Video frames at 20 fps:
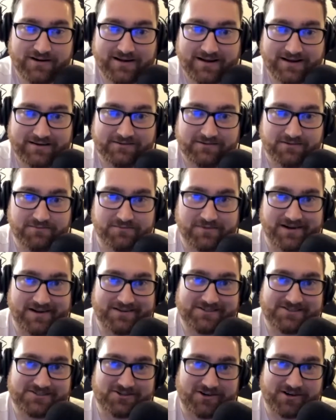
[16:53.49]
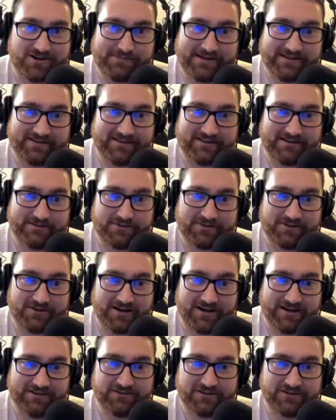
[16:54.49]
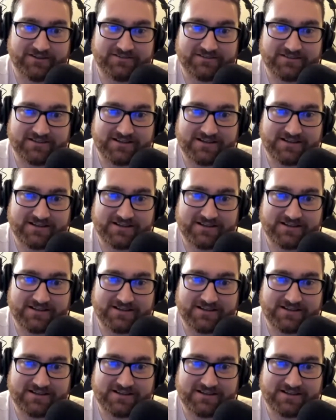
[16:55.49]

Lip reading: I don't mind starting my lineup with Hovland,